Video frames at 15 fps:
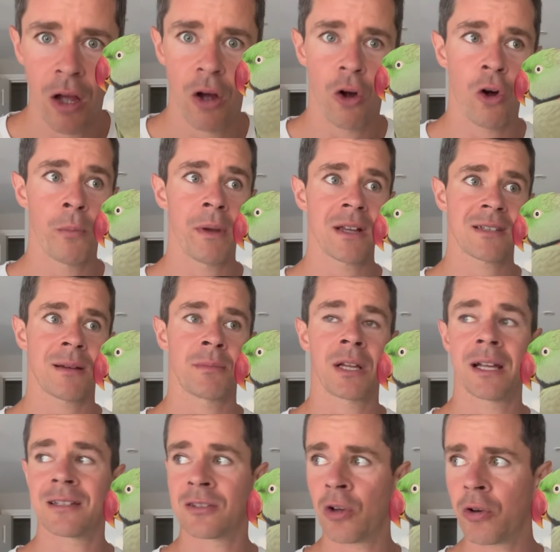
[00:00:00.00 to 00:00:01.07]
or make some
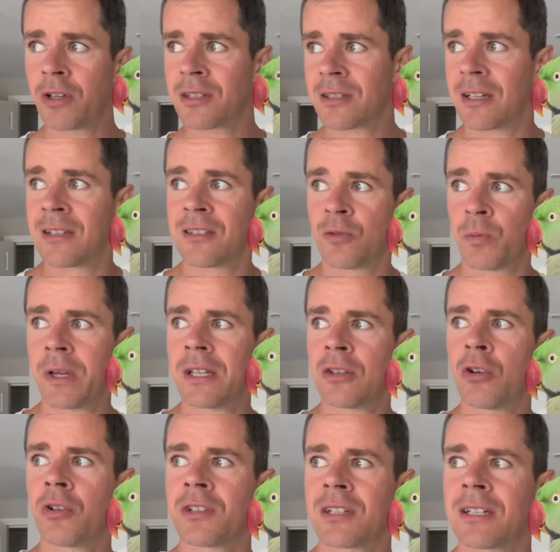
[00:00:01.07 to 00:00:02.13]
nice noise and sweet
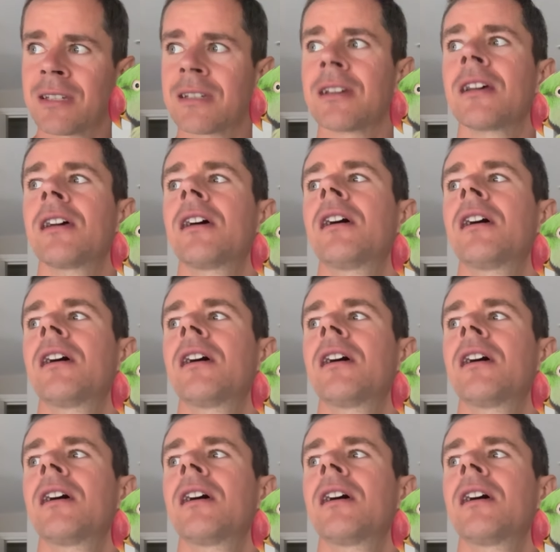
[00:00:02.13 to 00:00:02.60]
noises,